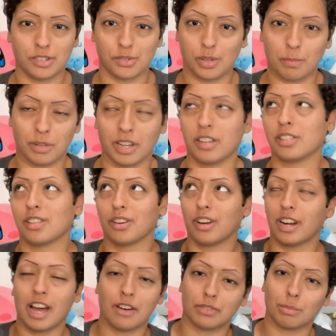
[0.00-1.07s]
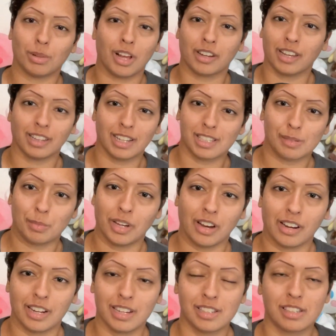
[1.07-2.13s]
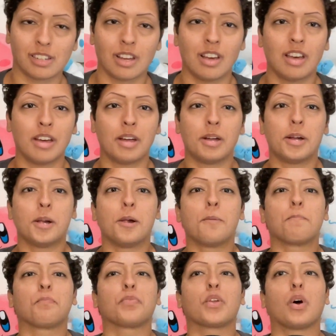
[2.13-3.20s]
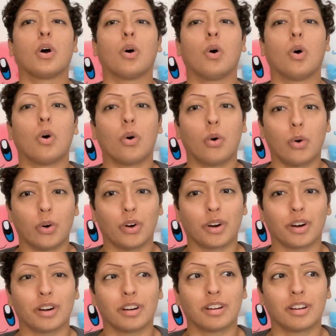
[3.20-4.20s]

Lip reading: or something because they're going to have to block it, let's be honest. Or